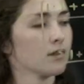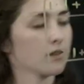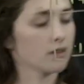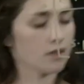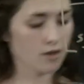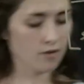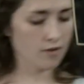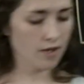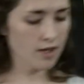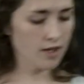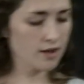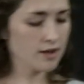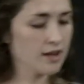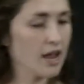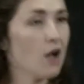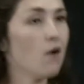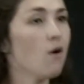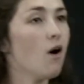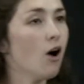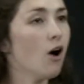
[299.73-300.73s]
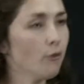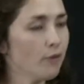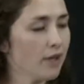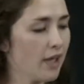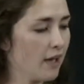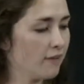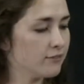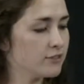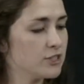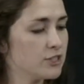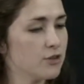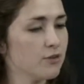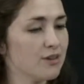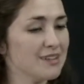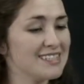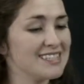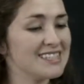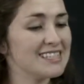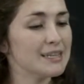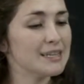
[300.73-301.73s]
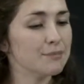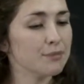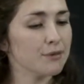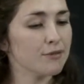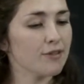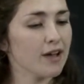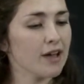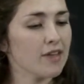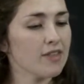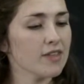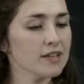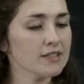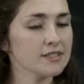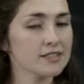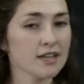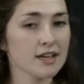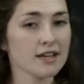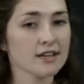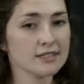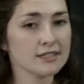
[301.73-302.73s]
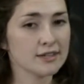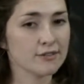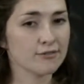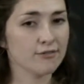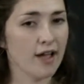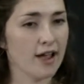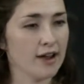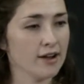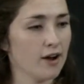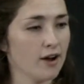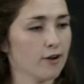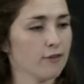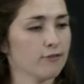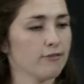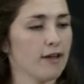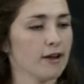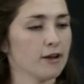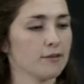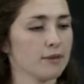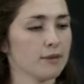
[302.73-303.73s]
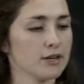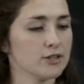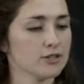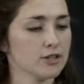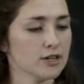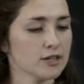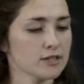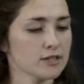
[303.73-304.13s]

Okay, now all we have to do is simplify this to find our final matrix.